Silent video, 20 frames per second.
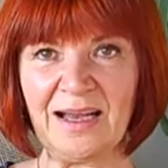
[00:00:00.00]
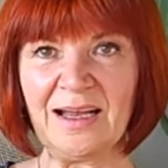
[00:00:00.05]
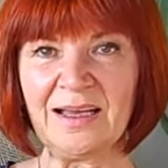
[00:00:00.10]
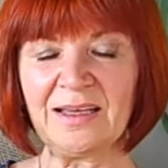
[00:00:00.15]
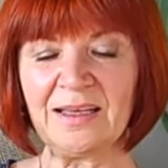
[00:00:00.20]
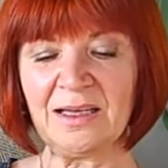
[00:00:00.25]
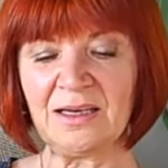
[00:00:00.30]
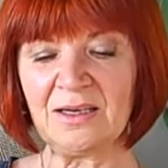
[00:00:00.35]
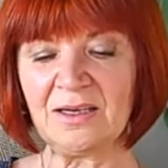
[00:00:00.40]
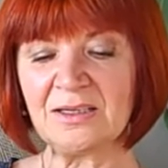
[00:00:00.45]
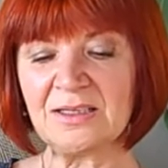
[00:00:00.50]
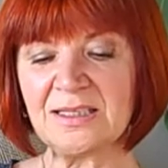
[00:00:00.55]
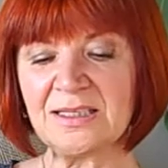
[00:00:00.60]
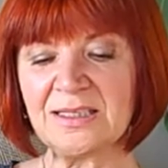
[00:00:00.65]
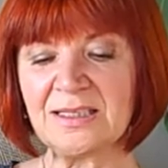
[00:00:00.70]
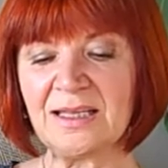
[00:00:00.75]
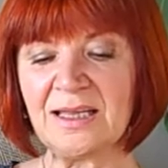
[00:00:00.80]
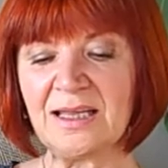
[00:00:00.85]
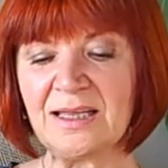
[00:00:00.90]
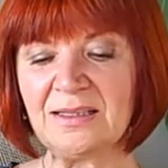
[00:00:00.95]
I cannot
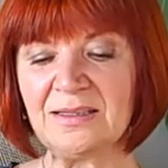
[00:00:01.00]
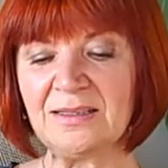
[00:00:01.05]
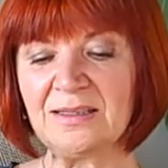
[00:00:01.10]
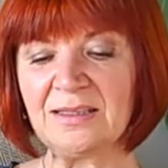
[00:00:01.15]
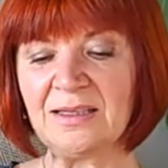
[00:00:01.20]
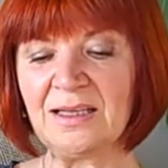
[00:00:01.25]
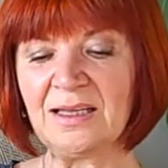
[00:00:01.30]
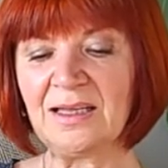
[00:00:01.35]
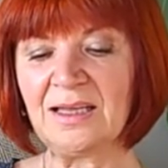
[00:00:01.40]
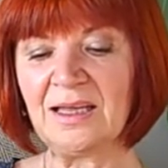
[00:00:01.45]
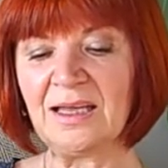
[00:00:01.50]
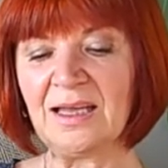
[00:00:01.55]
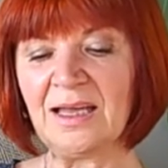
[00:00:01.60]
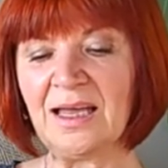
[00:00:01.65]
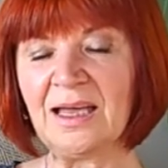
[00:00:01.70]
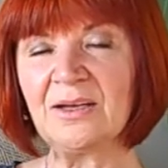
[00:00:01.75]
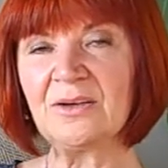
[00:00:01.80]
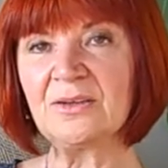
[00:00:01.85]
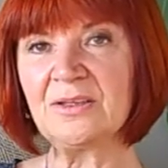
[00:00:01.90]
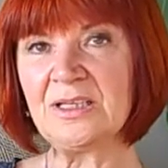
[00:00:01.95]
stand
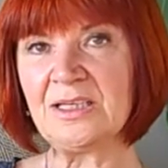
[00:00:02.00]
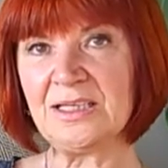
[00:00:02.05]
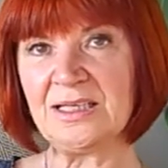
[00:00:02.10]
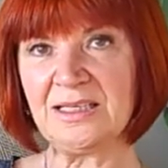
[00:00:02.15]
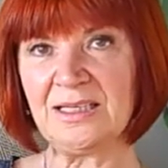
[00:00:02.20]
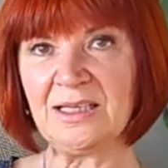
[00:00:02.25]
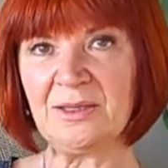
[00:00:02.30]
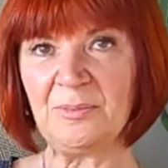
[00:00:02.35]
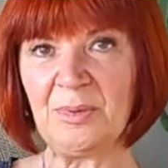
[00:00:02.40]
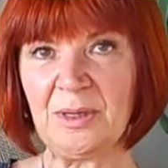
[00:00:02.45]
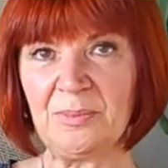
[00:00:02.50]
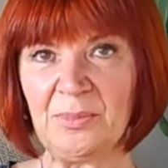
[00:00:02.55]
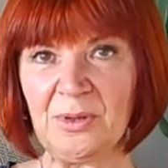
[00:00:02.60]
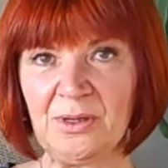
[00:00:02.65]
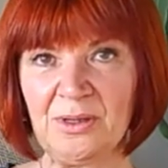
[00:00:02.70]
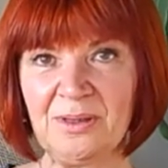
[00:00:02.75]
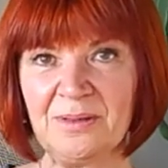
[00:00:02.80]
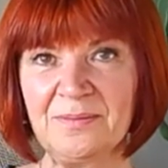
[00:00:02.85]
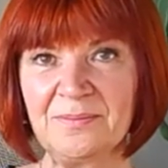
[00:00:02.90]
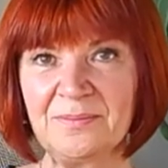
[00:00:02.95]
egotistic
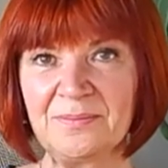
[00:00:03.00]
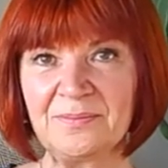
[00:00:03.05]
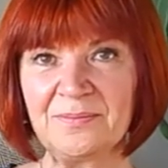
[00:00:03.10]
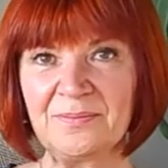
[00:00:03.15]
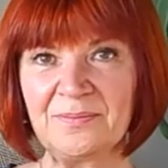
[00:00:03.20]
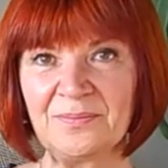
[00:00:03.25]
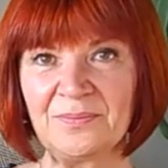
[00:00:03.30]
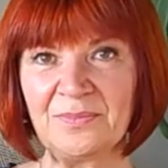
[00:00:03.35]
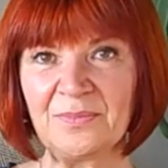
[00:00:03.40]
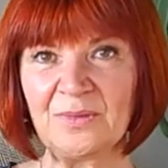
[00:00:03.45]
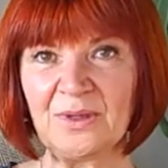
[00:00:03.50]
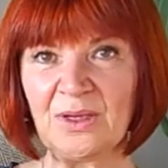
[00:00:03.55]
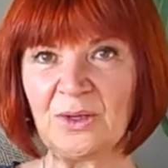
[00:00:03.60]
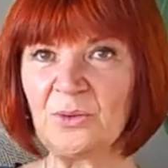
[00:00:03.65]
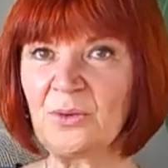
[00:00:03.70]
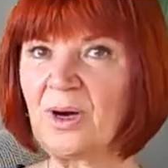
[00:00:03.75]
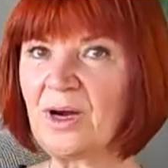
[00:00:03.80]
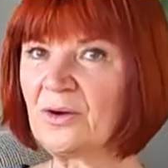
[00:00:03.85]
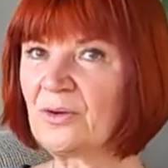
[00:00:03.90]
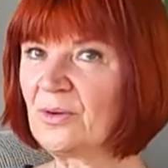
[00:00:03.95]
people
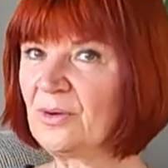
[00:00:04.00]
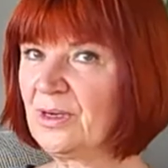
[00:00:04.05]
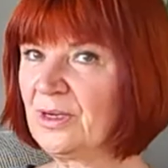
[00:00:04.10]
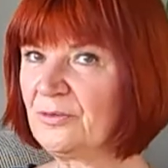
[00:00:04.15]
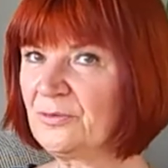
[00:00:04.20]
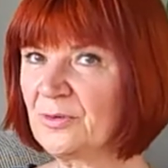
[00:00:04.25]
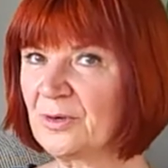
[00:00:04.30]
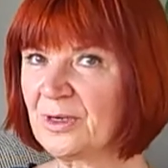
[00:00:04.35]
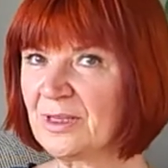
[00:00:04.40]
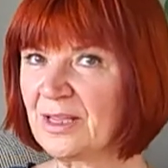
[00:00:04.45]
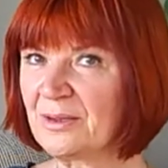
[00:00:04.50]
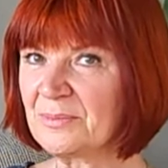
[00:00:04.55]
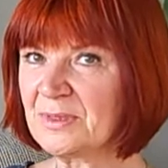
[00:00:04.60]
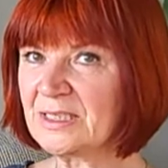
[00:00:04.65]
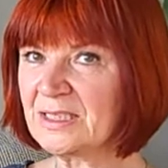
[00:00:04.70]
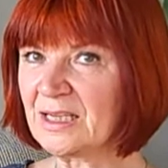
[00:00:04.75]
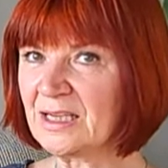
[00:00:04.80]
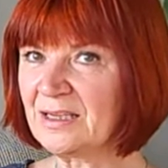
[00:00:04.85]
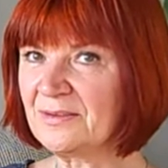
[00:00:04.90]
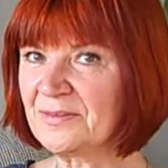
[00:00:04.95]
who are only for
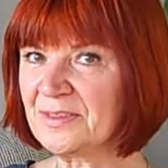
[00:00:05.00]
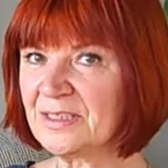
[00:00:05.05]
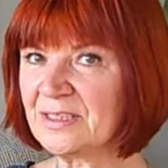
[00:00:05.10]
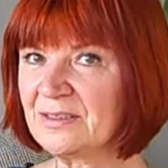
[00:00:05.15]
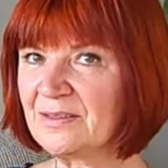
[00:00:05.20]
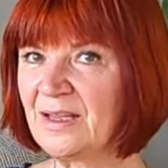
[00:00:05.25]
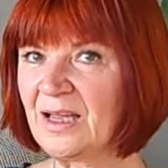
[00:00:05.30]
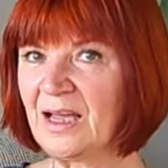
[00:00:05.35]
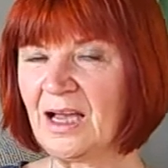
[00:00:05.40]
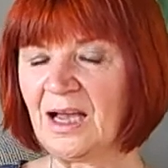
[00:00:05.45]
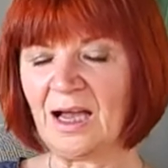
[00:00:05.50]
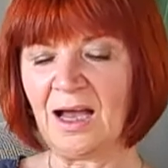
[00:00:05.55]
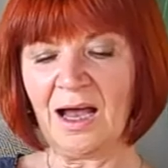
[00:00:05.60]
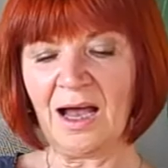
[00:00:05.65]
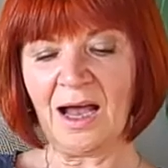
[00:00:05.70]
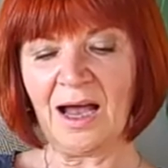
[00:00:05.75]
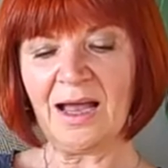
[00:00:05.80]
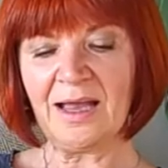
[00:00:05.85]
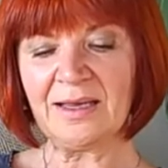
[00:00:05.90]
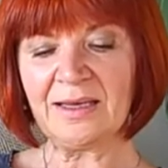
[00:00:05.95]
themselves.
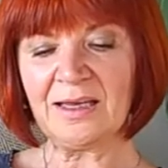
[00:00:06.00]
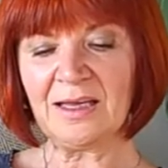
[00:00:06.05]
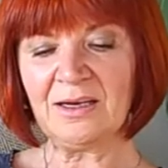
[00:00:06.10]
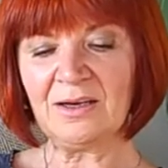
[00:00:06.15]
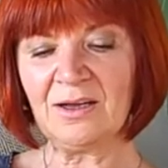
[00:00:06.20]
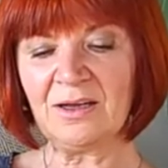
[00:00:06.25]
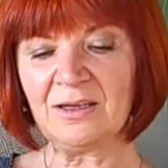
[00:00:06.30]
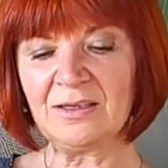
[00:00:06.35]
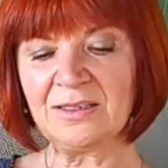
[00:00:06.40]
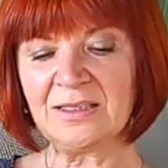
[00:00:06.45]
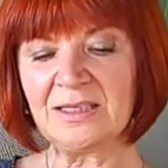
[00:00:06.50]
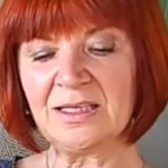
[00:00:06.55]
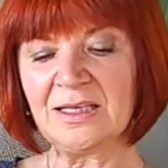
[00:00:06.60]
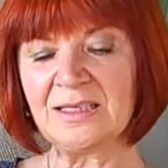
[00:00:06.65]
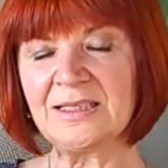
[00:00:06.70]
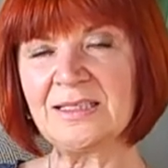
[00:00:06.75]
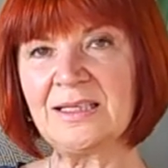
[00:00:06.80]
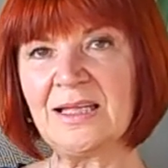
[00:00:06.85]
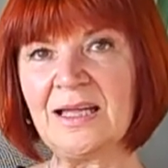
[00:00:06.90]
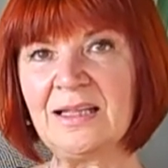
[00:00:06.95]
Right. I cannot
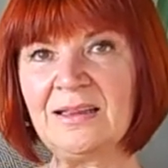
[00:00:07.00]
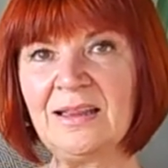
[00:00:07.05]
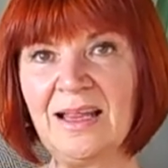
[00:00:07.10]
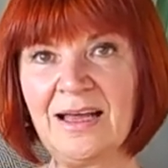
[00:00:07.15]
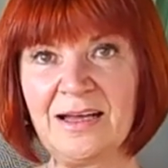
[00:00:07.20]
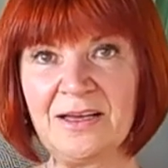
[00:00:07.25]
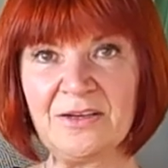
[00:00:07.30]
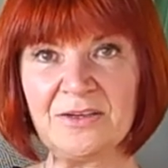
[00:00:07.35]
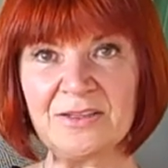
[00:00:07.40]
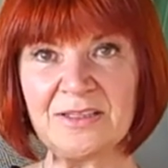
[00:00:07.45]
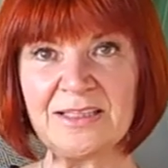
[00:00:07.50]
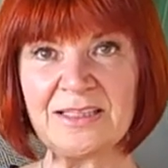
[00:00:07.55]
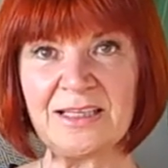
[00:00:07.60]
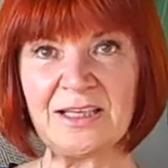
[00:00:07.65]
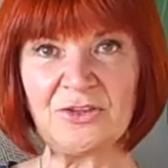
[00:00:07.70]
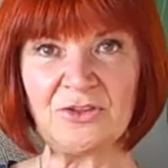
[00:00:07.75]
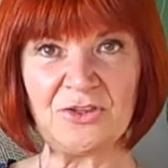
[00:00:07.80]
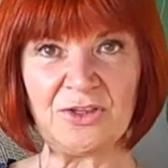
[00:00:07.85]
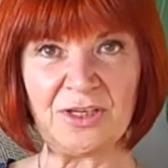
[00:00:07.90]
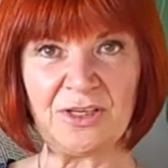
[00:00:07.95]
stand liars
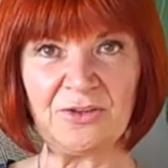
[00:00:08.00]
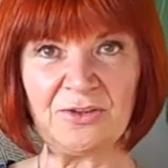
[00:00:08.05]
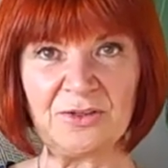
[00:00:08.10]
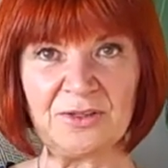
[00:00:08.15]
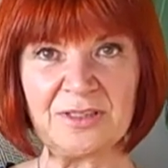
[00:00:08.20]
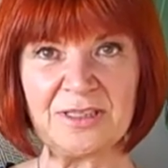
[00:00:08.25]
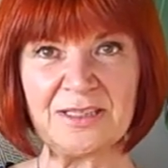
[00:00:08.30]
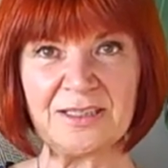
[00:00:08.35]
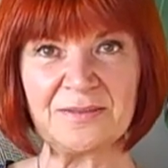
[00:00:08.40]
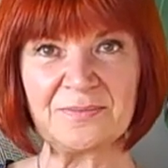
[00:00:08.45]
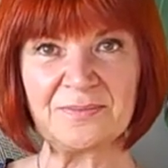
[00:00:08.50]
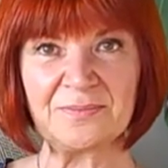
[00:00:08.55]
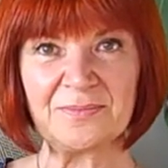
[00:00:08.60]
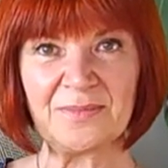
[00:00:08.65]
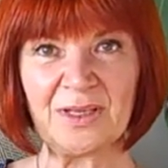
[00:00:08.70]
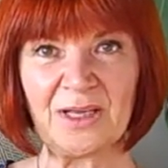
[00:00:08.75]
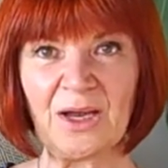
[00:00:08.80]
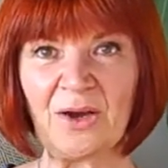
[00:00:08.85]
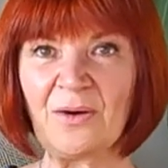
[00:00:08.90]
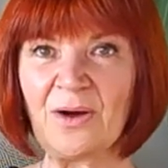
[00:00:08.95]
and cheaters
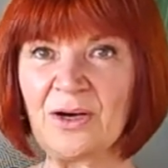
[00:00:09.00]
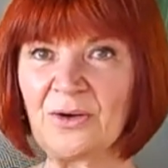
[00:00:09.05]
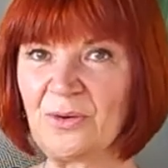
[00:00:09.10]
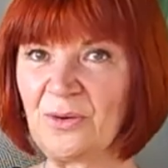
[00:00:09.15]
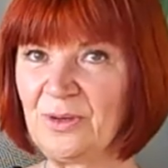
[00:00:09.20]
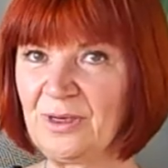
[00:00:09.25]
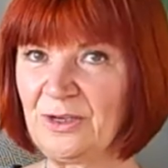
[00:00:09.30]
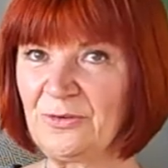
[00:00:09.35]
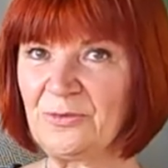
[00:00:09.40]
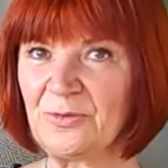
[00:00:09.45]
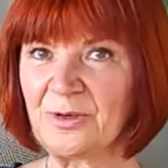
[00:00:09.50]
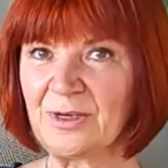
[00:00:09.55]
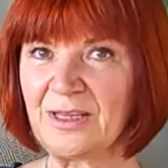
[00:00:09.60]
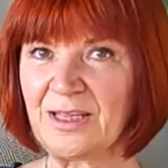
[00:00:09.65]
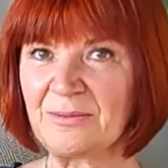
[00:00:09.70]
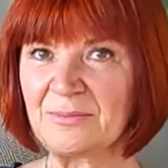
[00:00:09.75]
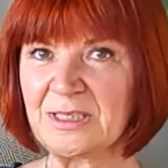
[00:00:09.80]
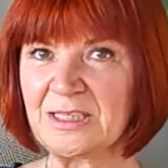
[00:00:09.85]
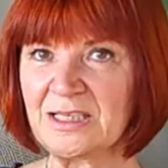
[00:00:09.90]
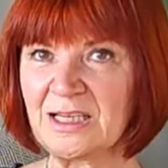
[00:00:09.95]
who are only for
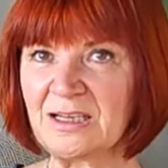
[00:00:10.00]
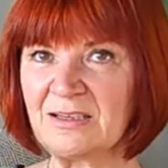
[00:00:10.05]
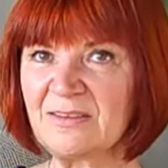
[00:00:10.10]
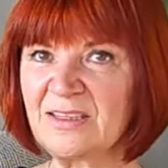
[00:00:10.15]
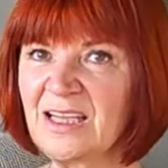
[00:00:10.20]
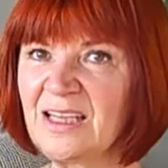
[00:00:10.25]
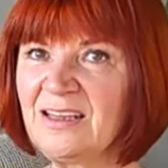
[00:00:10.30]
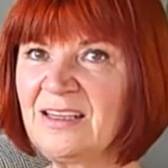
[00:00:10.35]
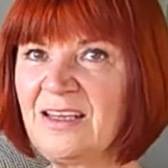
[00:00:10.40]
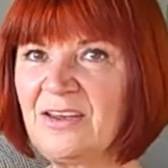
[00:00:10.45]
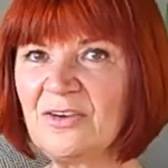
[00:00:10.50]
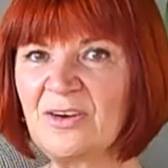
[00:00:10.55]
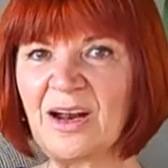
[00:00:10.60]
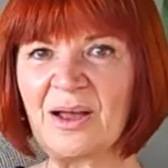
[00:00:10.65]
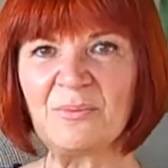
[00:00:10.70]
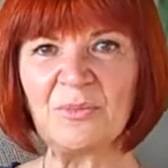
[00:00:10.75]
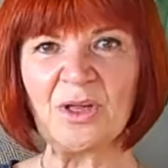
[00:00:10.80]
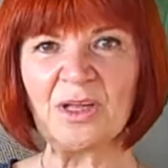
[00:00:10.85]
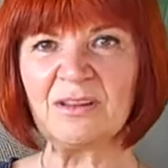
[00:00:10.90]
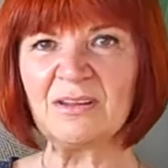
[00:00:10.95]
themselves. And here
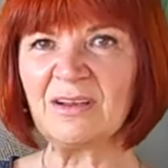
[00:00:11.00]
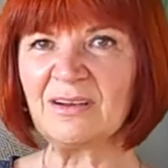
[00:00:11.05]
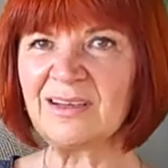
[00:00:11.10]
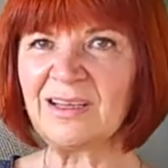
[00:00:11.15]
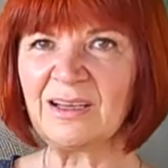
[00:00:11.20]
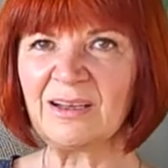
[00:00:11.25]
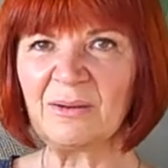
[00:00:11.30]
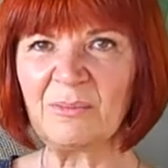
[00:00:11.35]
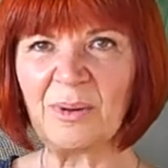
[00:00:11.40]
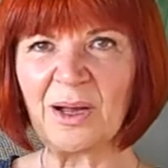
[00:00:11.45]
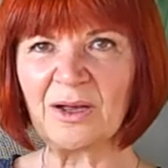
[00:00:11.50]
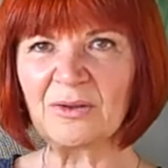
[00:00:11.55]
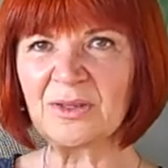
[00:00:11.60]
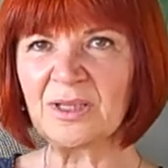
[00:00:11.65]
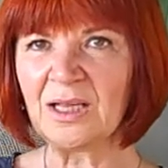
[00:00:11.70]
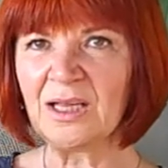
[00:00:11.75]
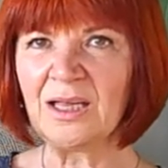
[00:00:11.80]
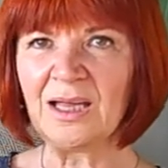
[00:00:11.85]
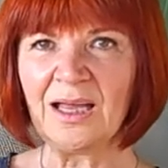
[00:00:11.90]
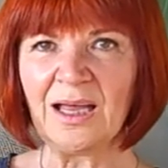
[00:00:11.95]
I'm not talking about